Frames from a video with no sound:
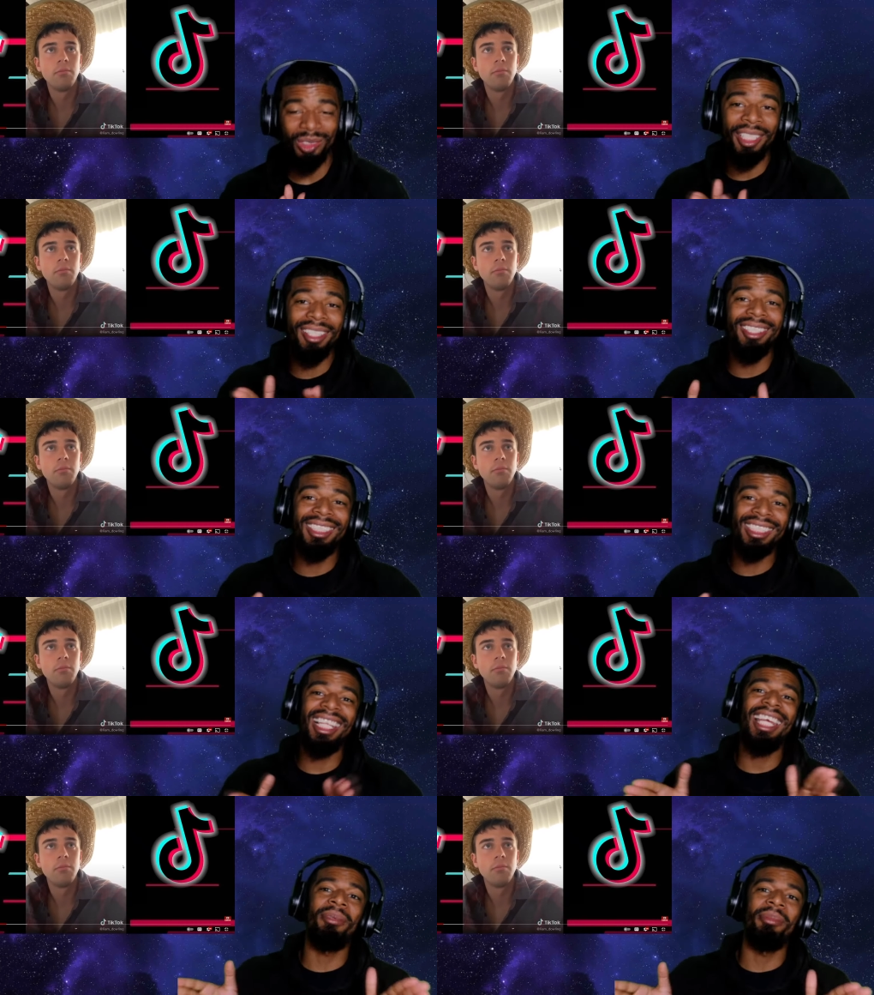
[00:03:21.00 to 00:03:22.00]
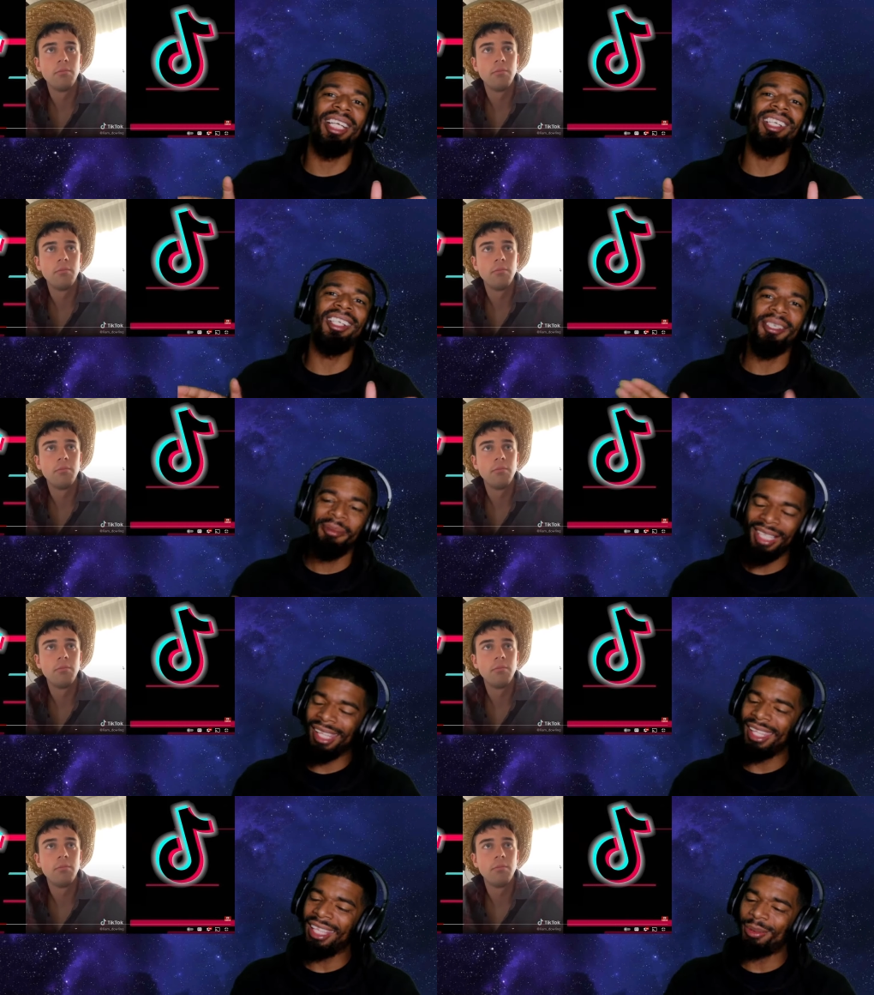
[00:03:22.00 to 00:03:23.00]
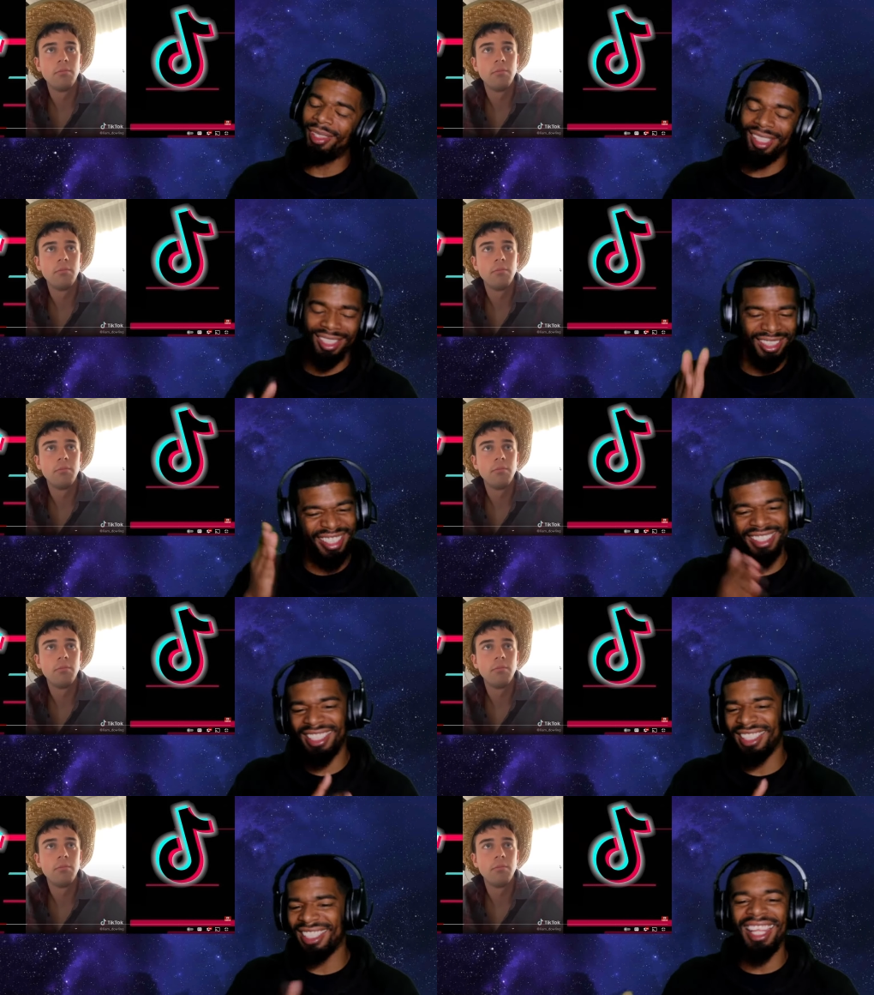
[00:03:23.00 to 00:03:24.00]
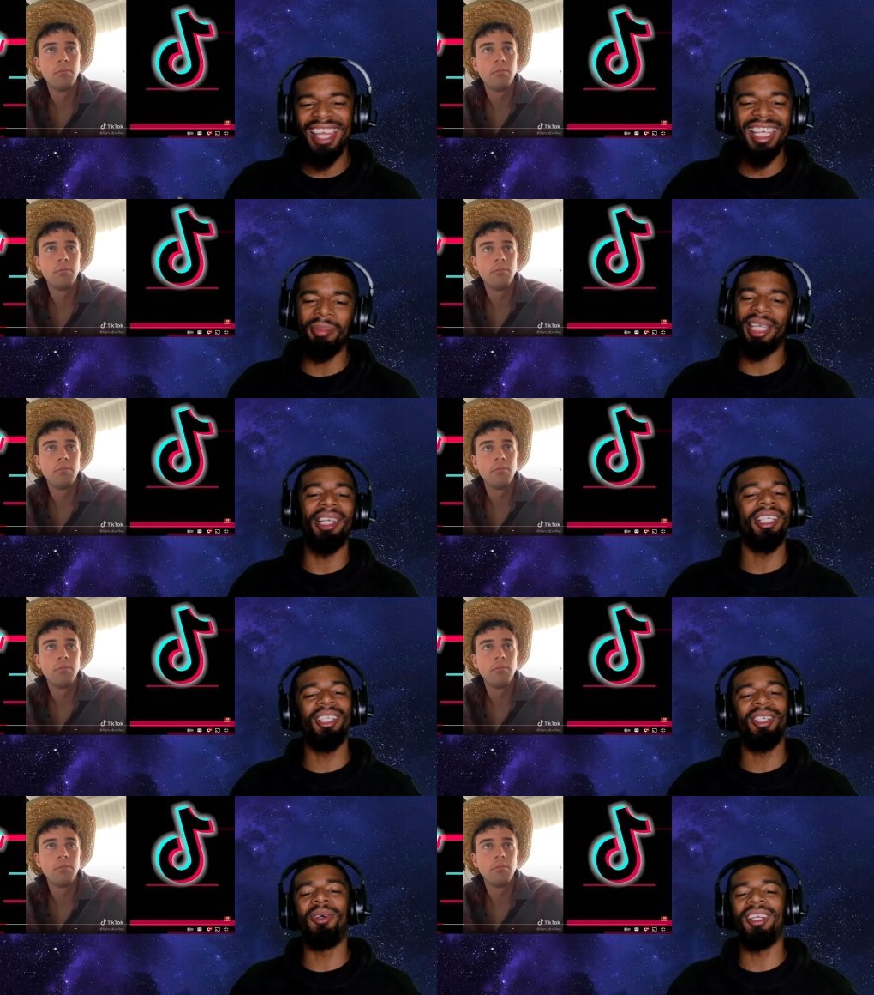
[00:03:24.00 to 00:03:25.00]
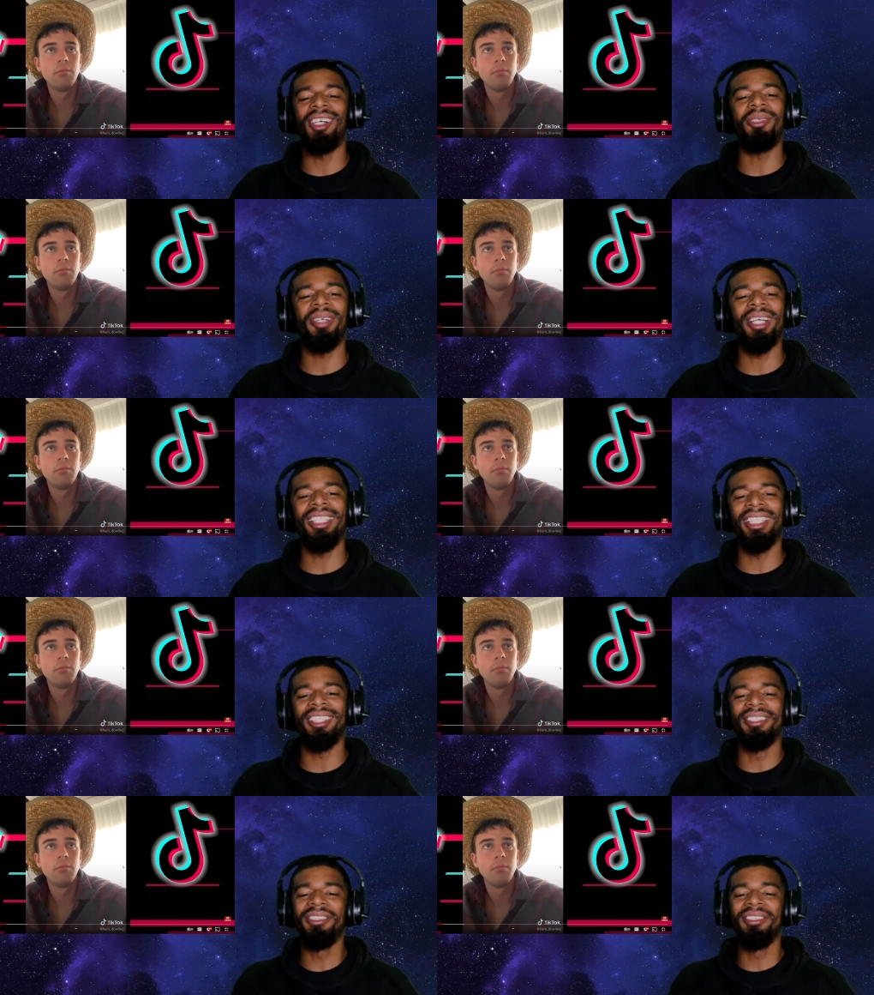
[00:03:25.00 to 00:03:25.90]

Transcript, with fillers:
Speaker 1: barrier, it's a slang barrier. That, that's what it is. It's a slang barrier going on right here.